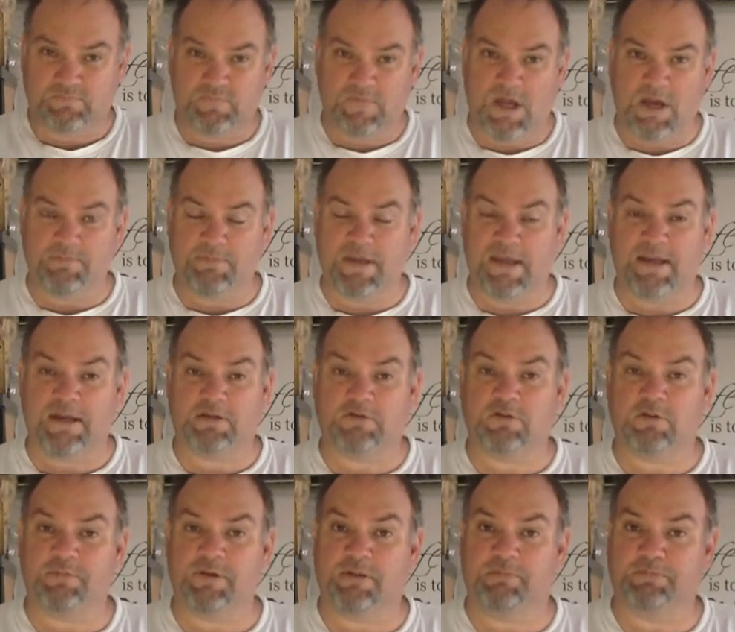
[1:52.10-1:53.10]
I'm getting a
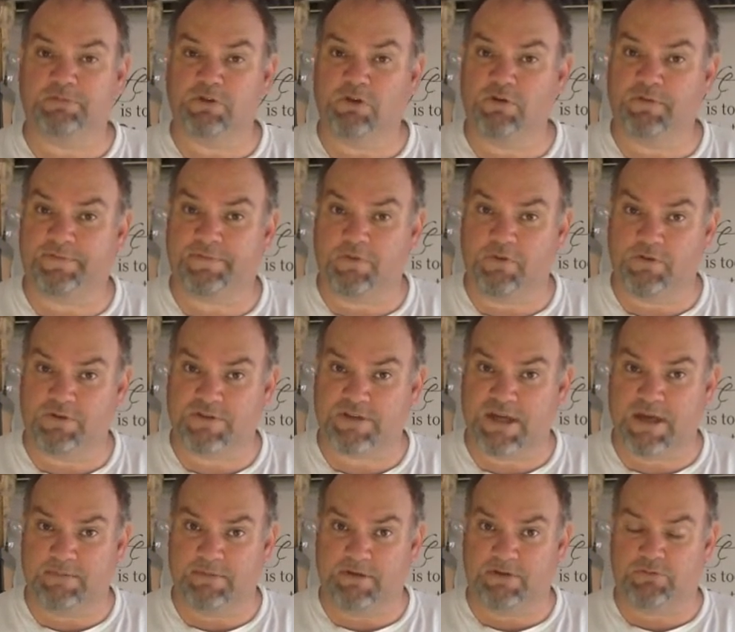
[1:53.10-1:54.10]
little bit of blue fruits
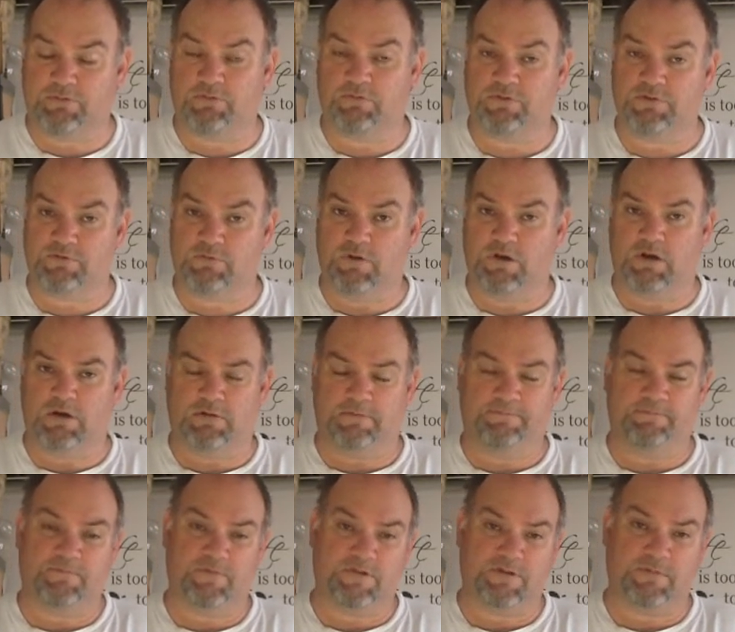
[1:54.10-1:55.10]
coming through as well,
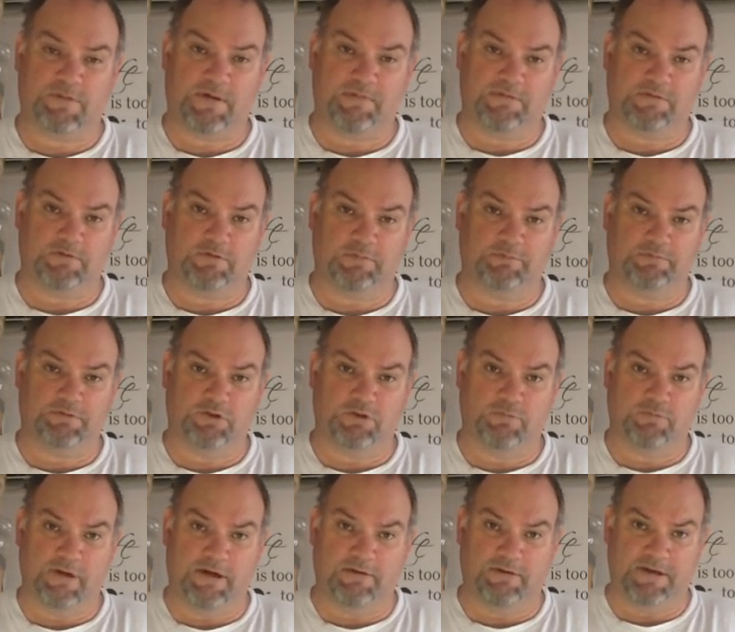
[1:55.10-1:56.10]
so maybe a little
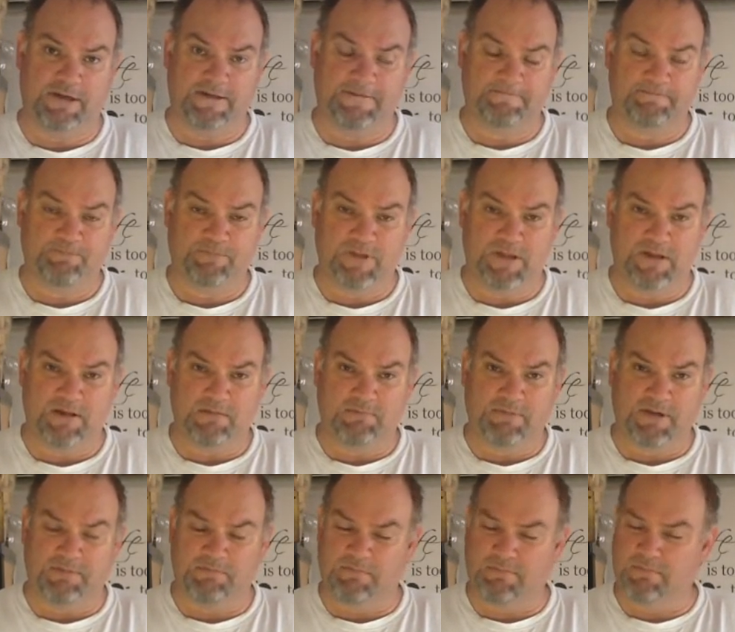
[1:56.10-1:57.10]
blueberry,
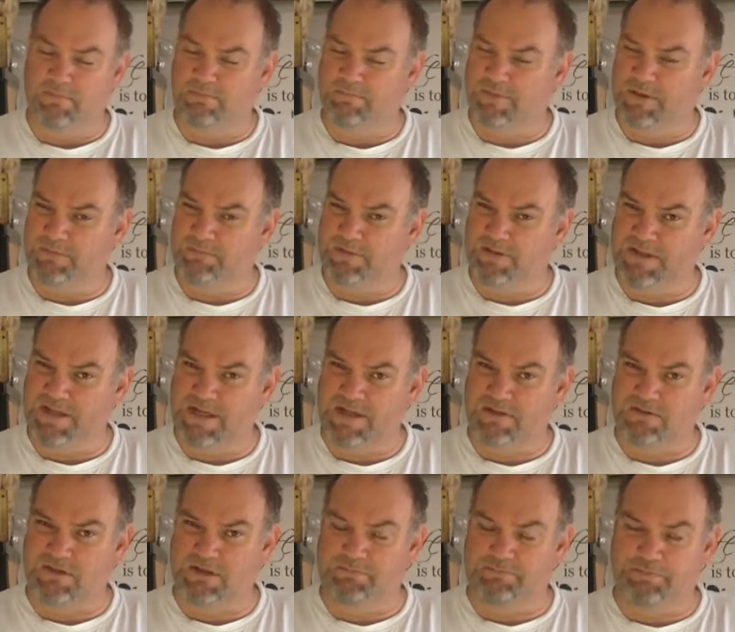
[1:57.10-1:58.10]
but
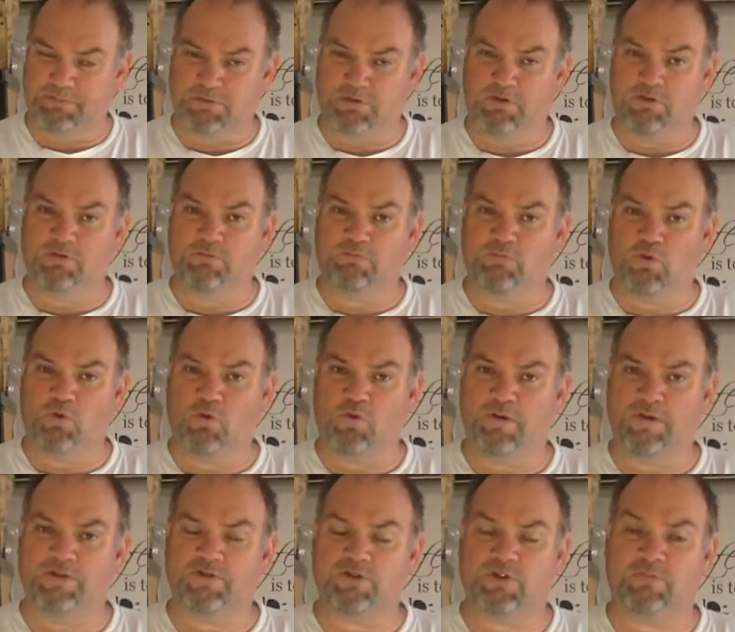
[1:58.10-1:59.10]
potentially blue more
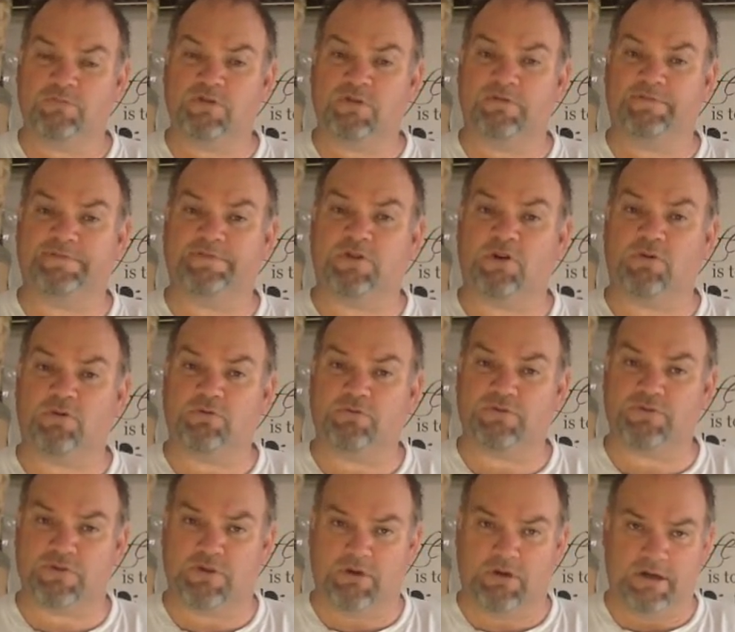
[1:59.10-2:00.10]
in terms of the floral
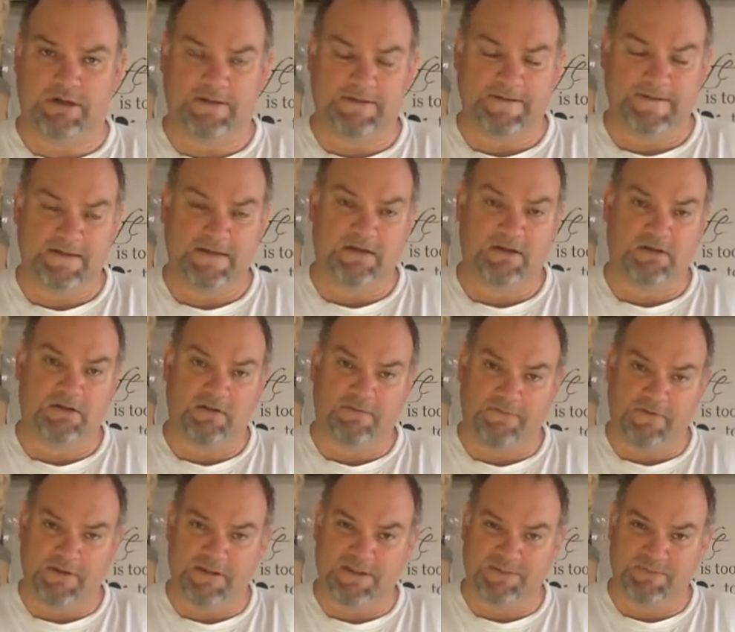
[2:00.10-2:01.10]
side. And I
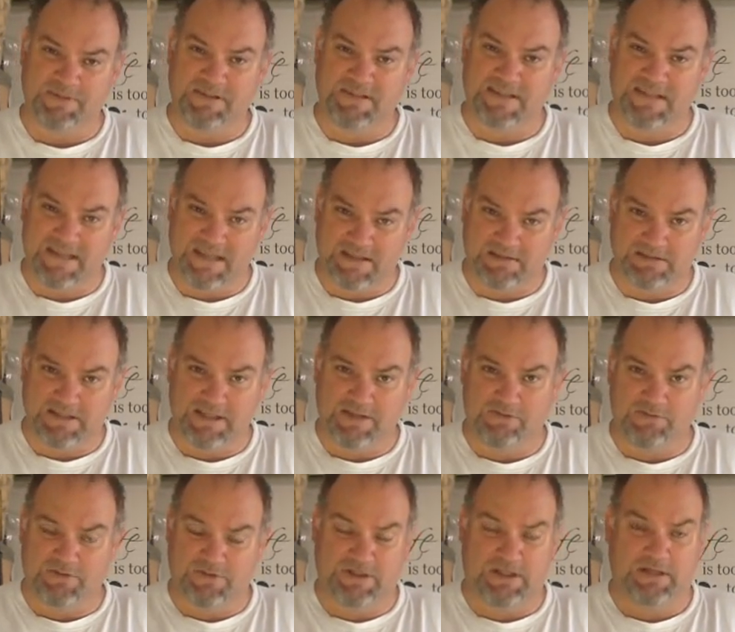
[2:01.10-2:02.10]
find this particularly
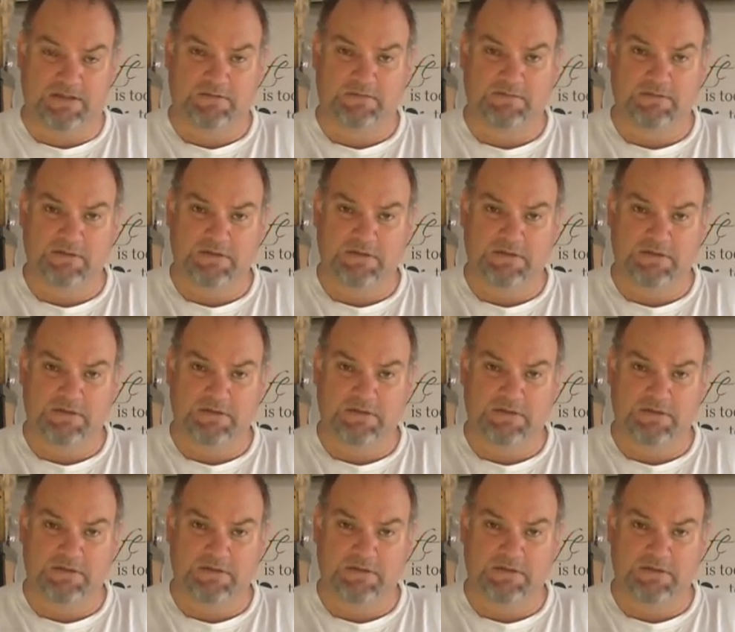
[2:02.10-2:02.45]
interesting